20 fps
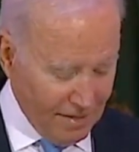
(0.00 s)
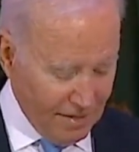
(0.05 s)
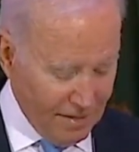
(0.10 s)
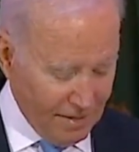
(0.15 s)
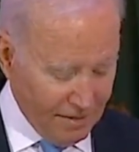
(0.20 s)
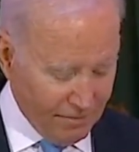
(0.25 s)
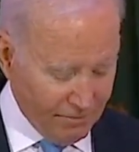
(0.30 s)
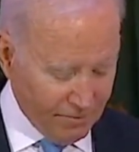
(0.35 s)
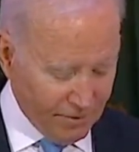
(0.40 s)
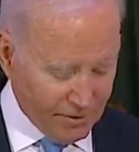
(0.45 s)

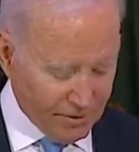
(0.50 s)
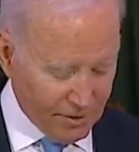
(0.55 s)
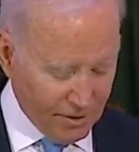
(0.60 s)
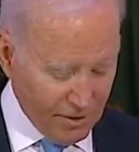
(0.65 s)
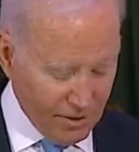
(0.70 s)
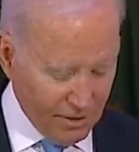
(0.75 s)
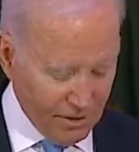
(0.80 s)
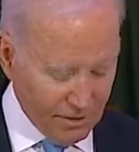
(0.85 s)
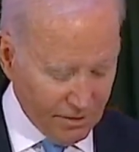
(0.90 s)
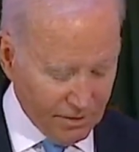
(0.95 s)
In
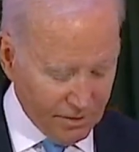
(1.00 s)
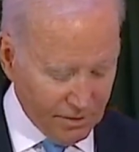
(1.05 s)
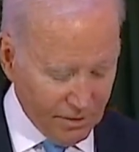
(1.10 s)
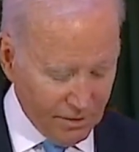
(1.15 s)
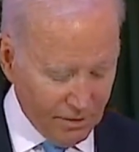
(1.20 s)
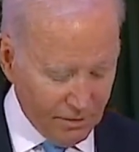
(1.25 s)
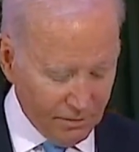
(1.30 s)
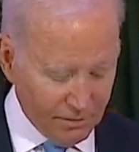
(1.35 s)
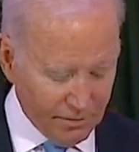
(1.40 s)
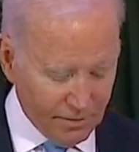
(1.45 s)
return, you
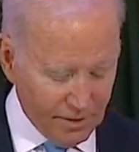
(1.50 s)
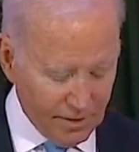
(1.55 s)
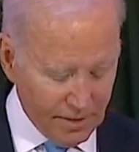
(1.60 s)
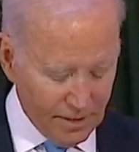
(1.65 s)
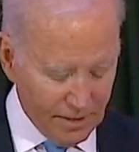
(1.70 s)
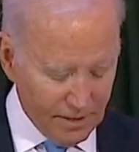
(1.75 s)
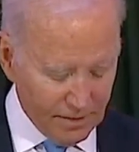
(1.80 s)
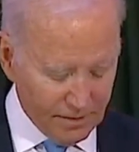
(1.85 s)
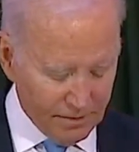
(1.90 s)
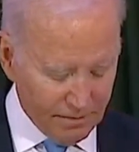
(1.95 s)
know, the,
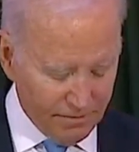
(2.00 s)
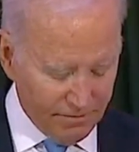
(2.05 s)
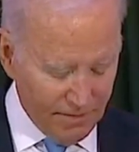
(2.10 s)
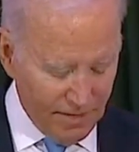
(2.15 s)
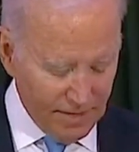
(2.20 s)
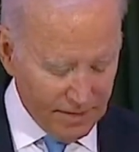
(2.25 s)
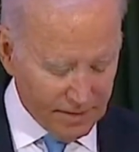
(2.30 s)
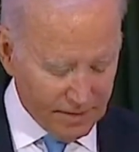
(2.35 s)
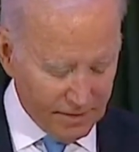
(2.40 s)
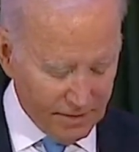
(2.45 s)
uh, the
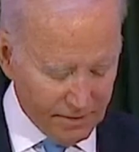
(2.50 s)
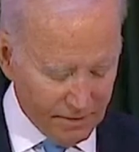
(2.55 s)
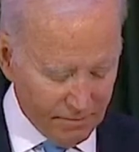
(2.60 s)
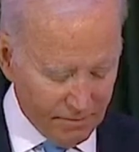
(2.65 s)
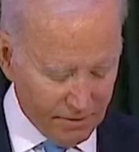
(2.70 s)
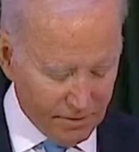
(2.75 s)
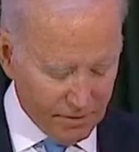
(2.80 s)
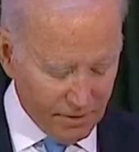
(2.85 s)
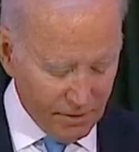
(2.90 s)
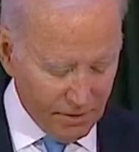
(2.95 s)
fact is, in
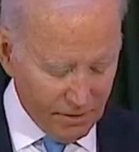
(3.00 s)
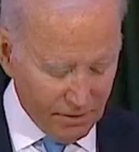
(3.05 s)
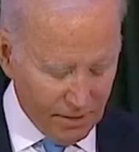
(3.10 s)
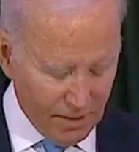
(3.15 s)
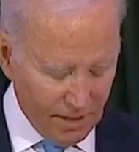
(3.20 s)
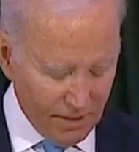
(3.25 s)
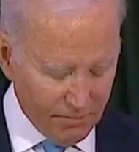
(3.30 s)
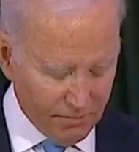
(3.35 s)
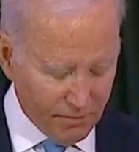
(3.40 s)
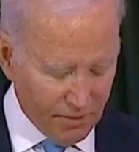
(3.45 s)
return,
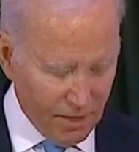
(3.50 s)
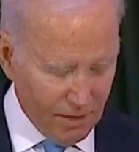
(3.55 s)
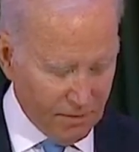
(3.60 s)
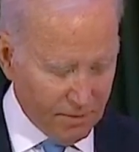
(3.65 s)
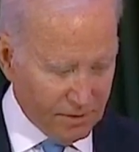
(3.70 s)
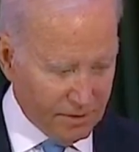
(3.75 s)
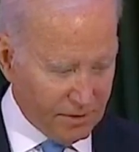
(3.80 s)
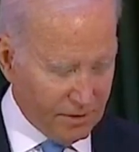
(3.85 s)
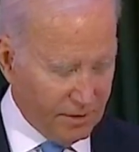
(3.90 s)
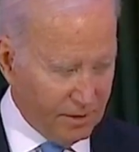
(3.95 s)
I
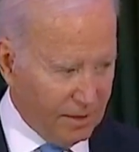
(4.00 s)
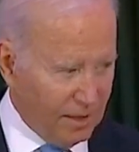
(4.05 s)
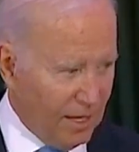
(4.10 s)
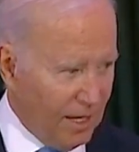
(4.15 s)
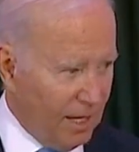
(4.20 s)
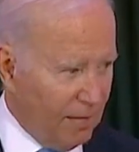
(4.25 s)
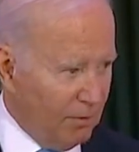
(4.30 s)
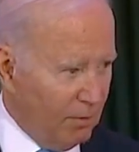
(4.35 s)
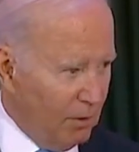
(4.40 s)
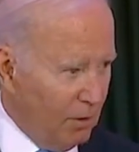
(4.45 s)
promise that
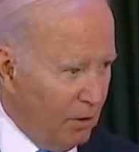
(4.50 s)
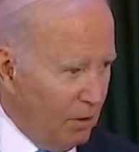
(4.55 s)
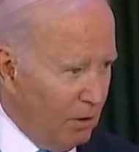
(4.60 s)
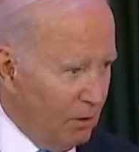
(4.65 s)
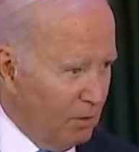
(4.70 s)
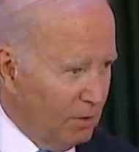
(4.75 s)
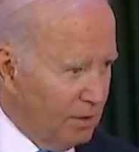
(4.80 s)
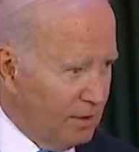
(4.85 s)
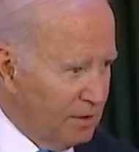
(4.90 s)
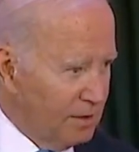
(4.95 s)
I will
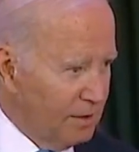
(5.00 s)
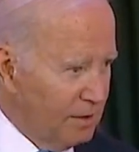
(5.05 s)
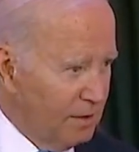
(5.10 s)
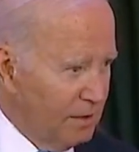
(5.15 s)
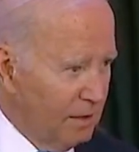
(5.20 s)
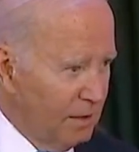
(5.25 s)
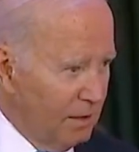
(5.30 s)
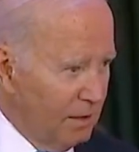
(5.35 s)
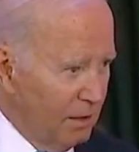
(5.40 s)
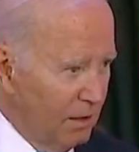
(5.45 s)
always,
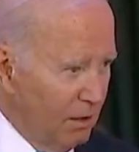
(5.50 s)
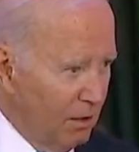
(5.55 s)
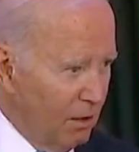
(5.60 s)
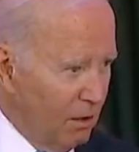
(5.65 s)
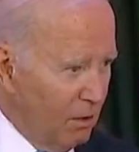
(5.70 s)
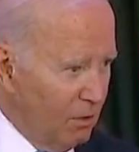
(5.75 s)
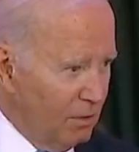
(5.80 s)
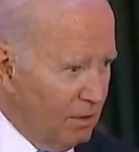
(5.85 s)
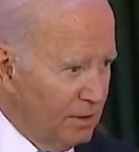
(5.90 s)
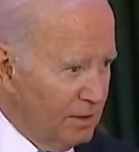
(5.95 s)

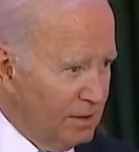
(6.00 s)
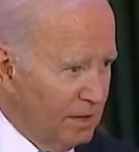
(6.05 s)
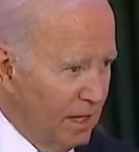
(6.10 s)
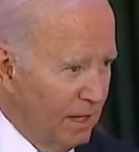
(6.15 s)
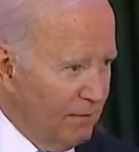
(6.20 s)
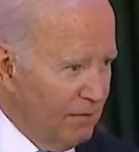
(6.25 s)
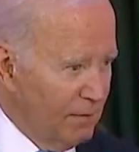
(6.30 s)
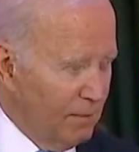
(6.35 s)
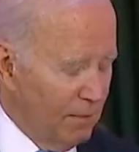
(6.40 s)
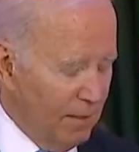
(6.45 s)
always
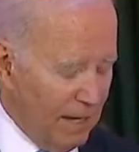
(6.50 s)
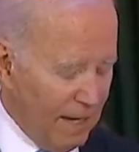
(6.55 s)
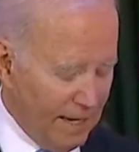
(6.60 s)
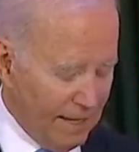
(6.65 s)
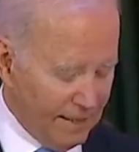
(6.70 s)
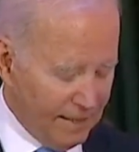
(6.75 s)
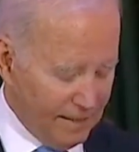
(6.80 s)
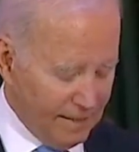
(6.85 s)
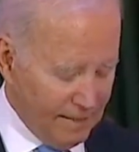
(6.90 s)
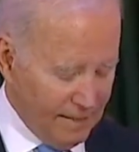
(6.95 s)
have your
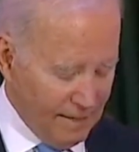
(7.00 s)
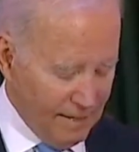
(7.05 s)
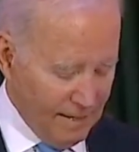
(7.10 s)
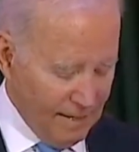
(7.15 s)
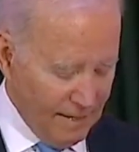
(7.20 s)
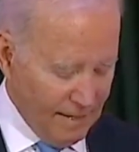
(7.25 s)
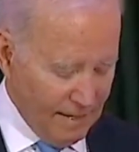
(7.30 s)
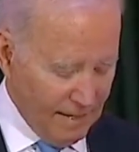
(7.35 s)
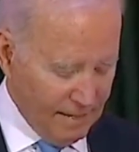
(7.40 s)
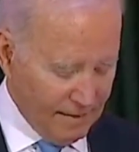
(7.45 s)
back.
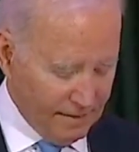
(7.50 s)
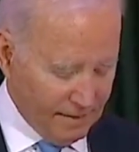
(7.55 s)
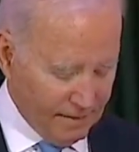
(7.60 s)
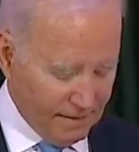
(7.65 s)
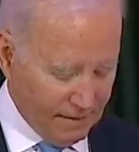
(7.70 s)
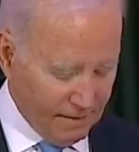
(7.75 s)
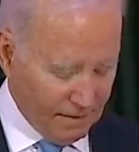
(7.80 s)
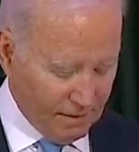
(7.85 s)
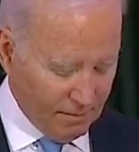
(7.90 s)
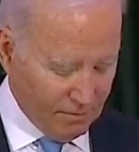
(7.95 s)
And uh,
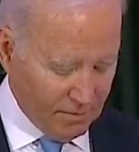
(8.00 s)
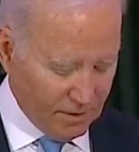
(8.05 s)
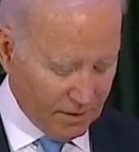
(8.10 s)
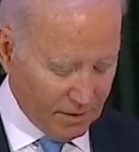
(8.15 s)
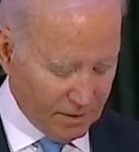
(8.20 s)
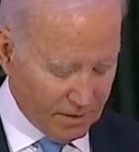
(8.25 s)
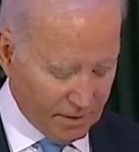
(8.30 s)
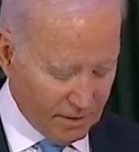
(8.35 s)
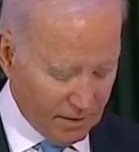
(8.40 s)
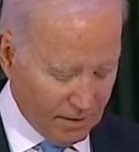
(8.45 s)
our
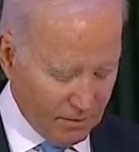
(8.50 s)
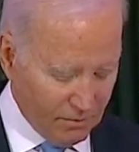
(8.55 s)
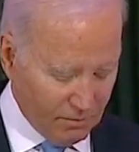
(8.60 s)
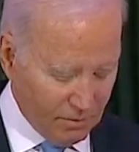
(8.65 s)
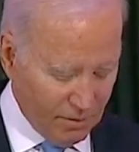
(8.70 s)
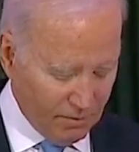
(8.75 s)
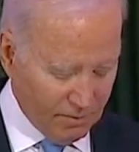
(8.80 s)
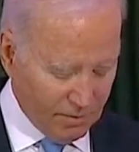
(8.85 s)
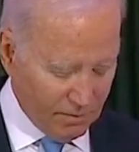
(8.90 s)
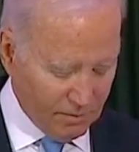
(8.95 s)
military
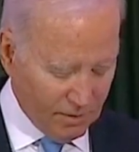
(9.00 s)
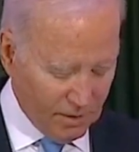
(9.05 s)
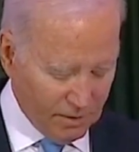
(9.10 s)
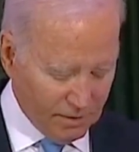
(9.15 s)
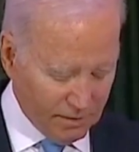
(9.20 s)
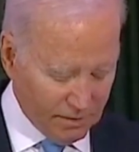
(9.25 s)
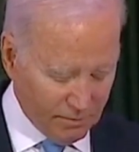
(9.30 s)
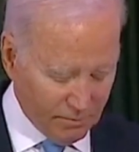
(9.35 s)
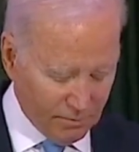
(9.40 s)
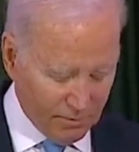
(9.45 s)
women and
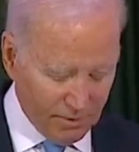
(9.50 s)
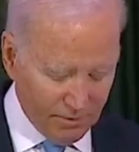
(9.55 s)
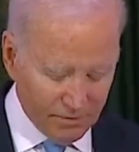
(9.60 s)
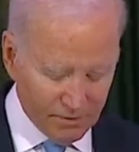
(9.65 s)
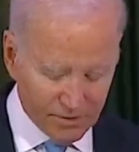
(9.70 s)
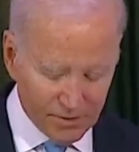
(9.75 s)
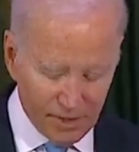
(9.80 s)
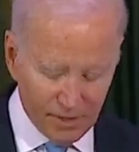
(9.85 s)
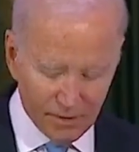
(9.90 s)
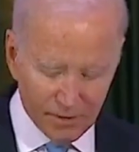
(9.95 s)
men, we have a
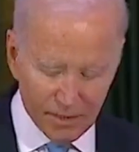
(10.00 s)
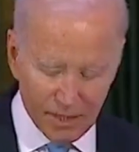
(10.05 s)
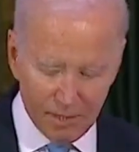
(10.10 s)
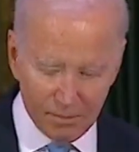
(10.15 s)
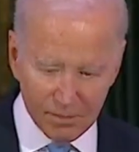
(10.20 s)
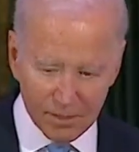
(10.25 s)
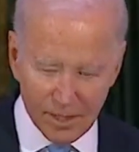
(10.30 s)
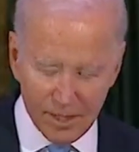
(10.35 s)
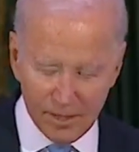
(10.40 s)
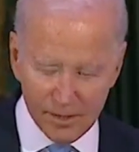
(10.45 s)
sacred
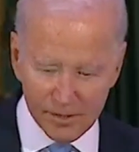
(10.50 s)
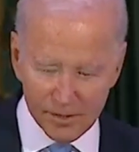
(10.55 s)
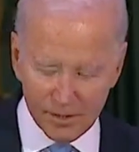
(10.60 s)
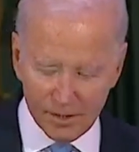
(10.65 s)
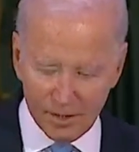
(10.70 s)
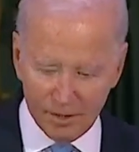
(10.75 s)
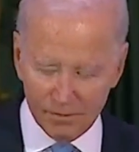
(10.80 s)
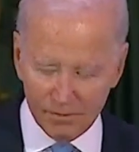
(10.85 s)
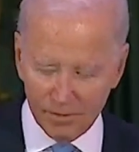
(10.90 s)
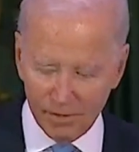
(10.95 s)
obligation.
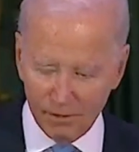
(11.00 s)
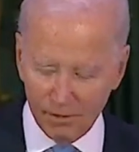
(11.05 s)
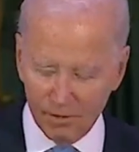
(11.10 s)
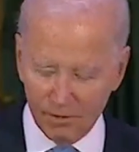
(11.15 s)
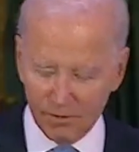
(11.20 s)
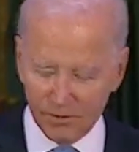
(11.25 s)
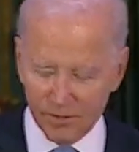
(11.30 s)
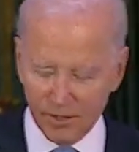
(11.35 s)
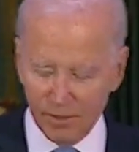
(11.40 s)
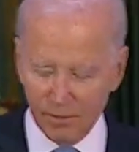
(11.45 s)
I know
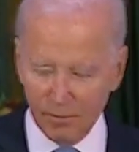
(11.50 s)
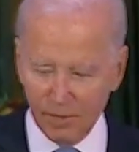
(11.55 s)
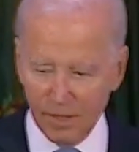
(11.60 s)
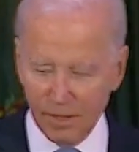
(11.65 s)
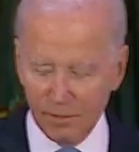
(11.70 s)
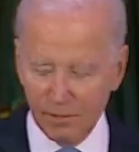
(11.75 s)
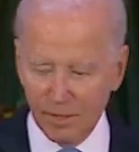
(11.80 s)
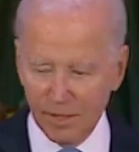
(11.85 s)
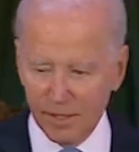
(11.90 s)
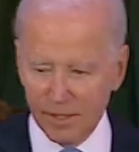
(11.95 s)
I've said it
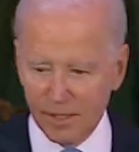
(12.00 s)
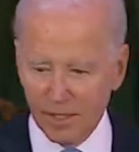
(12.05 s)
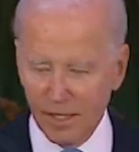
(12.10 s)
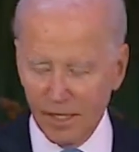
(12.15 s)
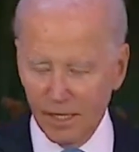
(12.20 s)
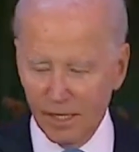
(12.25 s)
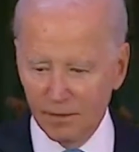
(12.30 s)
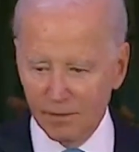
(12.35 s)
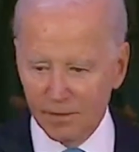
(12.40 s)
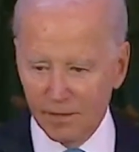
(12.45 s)
many, many
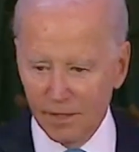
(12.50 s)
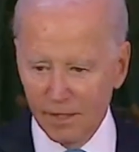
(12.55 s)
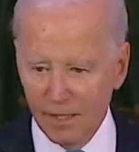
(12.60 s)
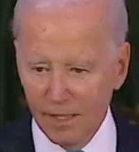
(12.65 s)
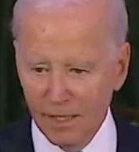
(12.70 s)
times.